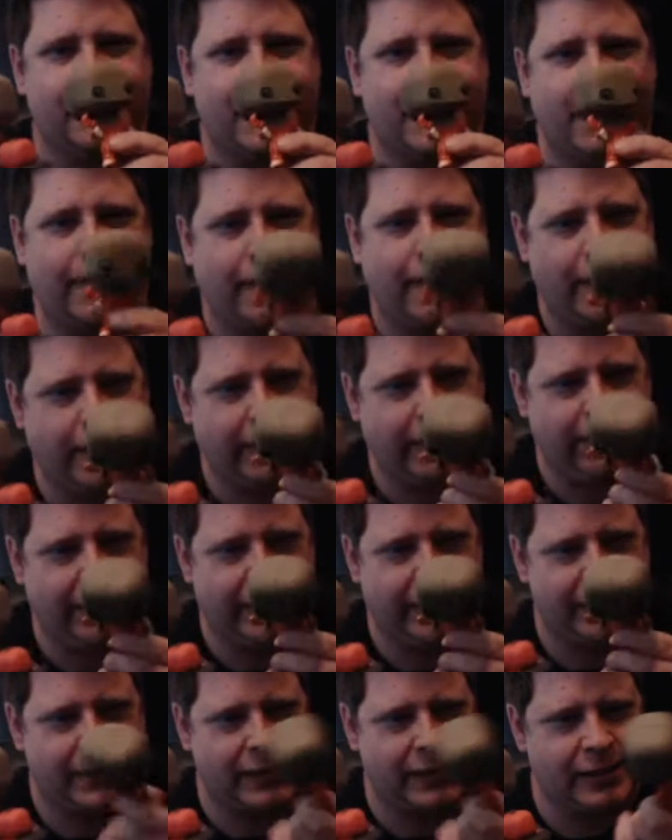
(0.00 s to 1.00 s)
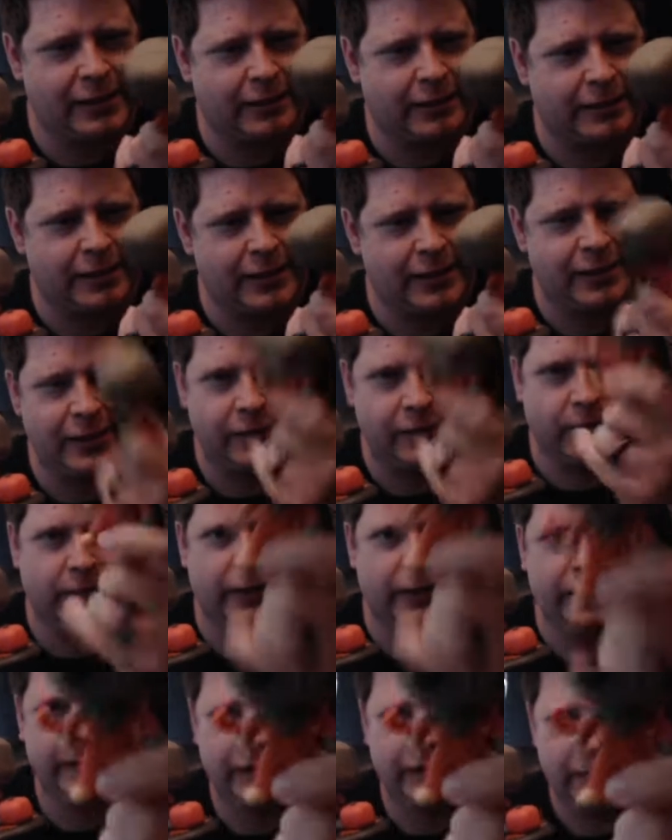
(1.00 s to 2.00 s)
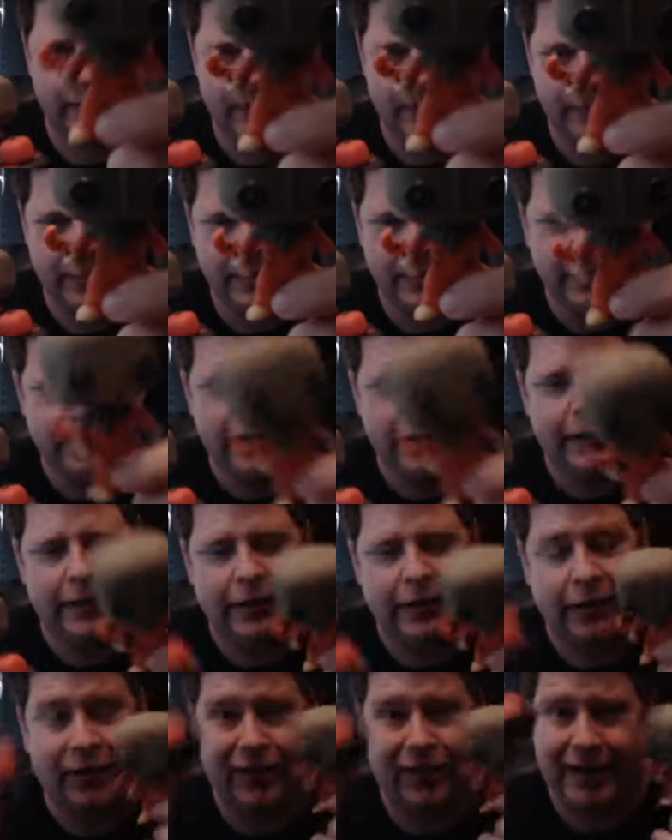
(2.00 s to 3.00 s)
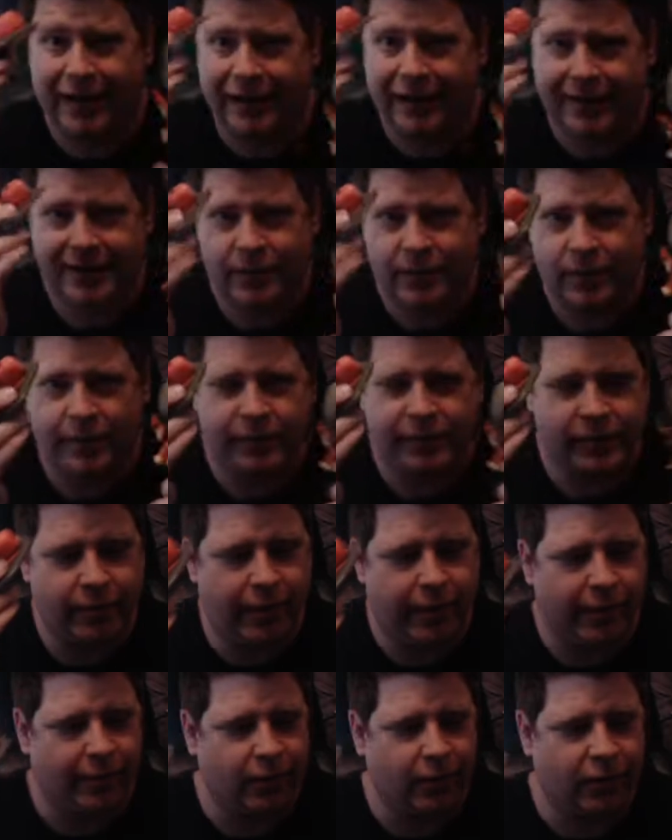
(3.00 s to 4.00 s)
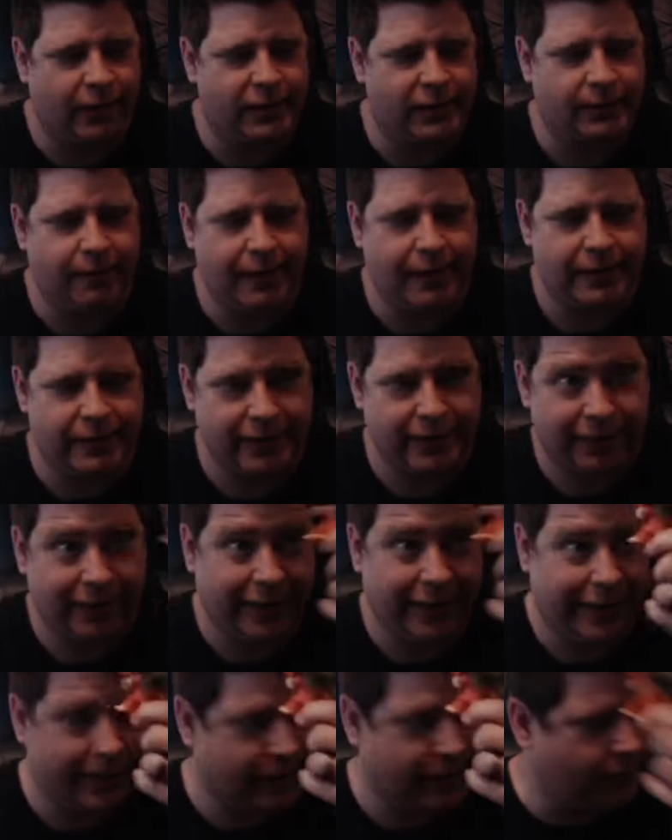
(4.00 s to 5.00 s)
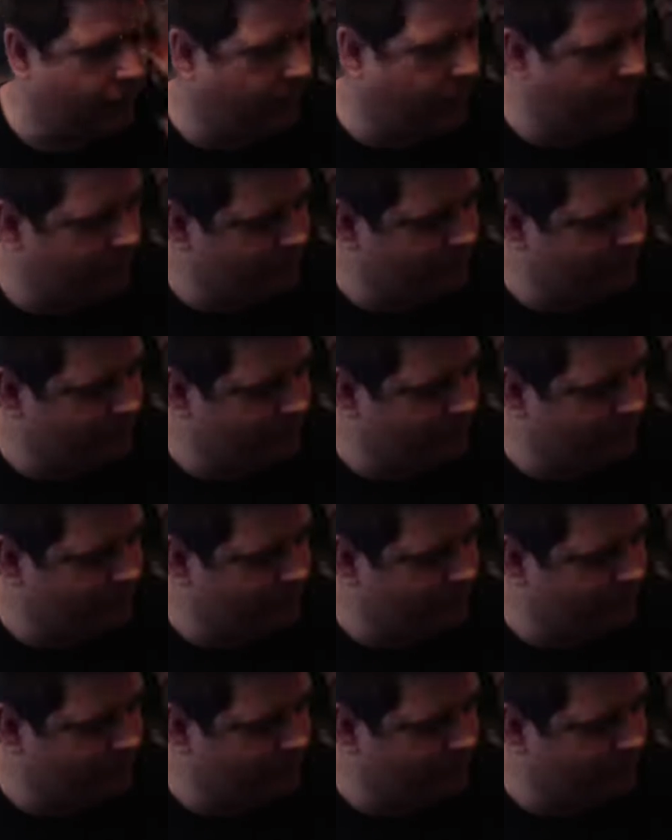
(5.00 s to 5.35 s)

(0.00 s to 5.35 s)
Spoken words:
came out, I mean, this is what it is. Now, granted, this one was way more expensive than this one.